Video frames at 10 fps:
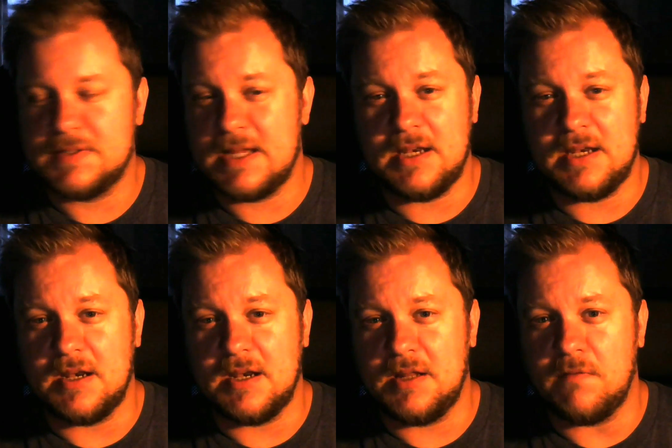said
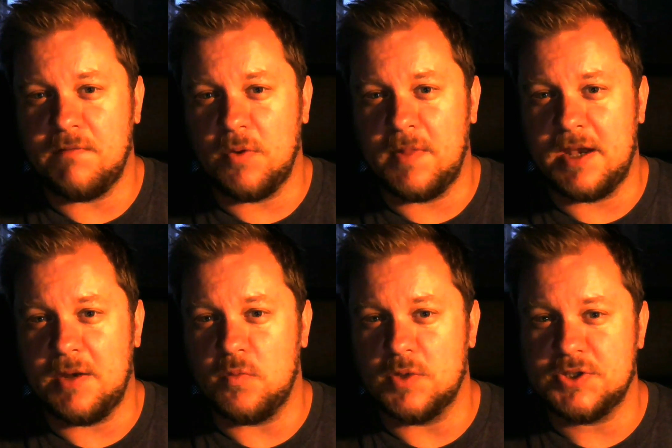in an interview
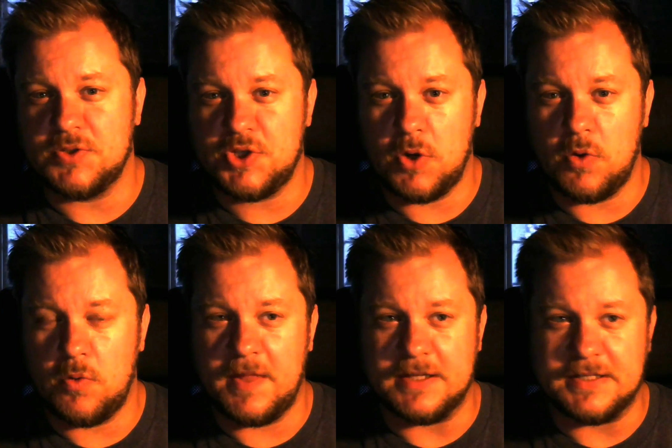that it was to
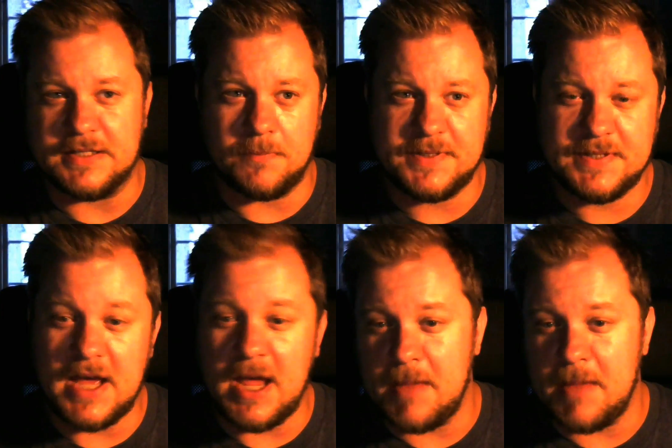show that some
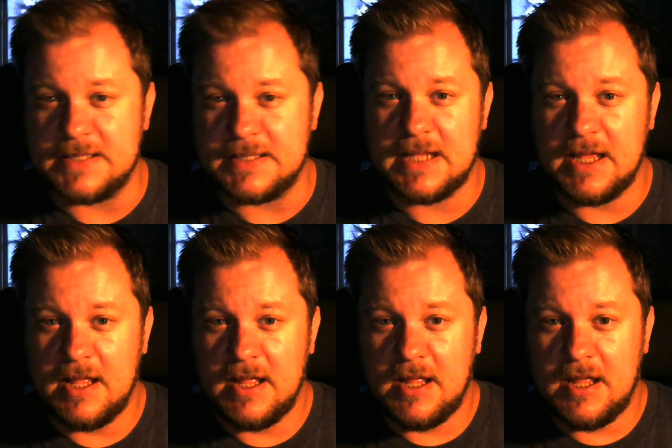time has
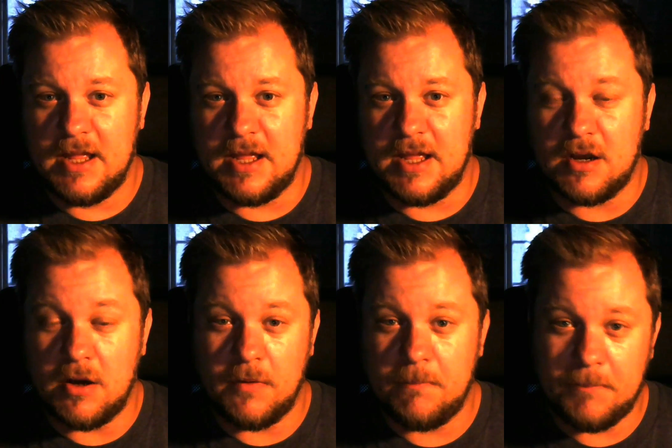
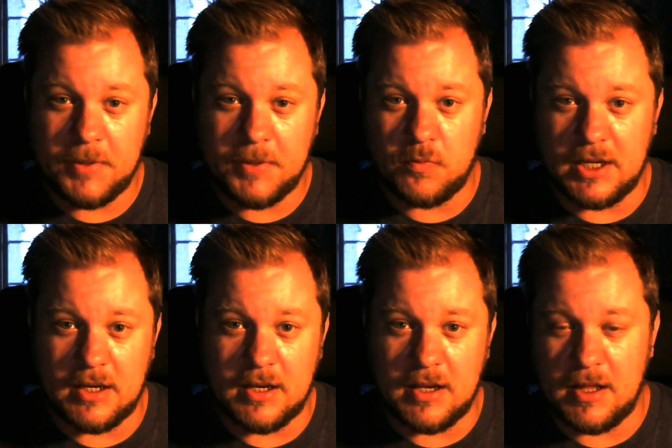gone
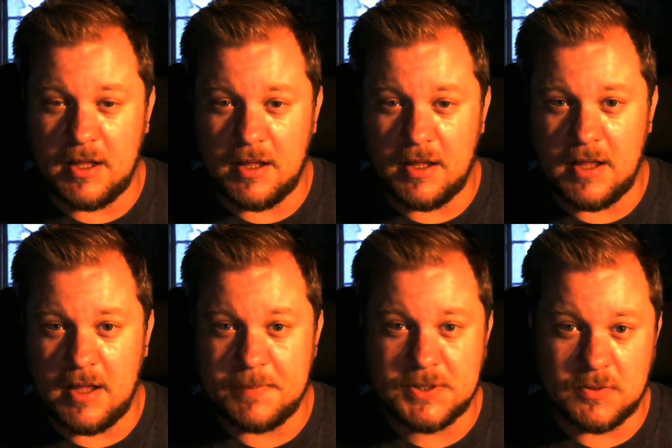between
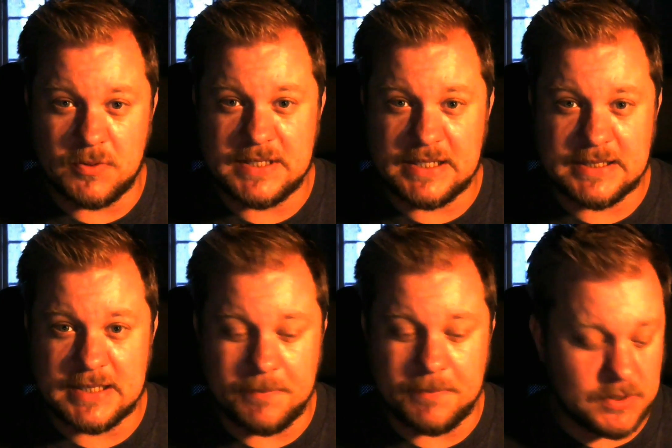episode
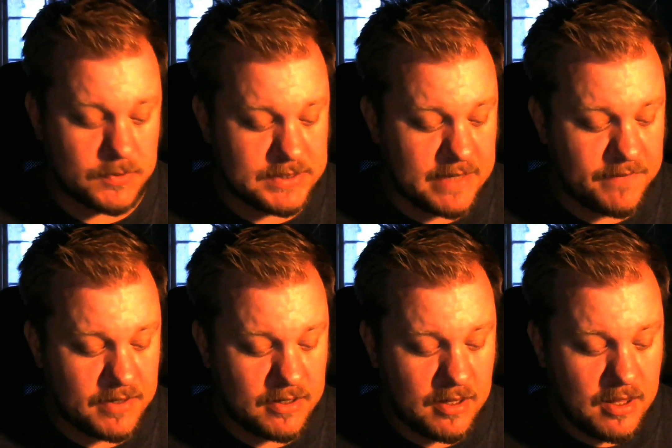6 and episode
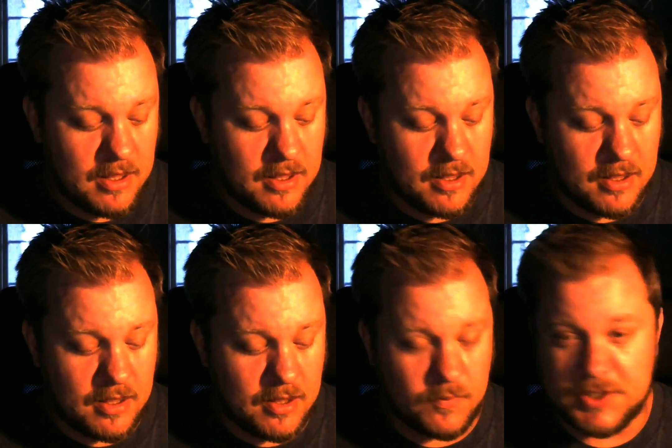7,
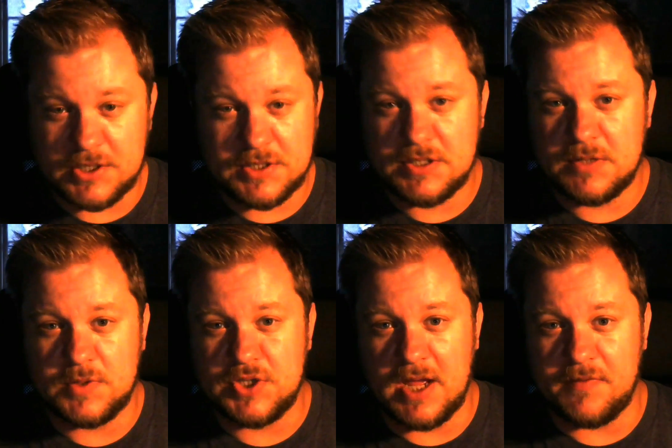which
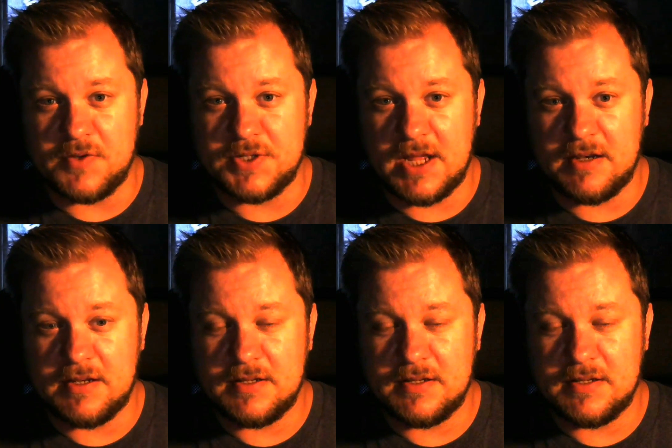I
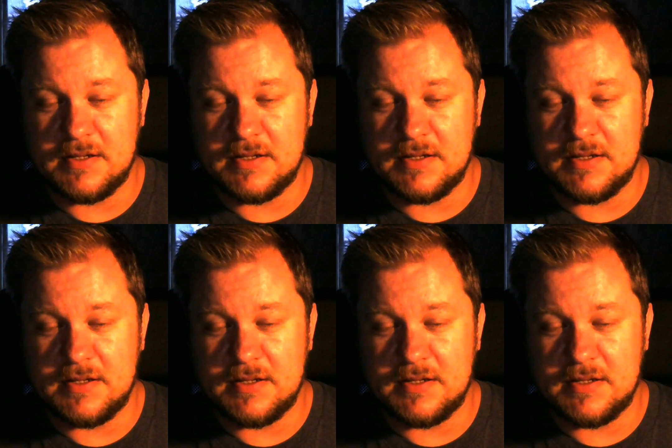understand.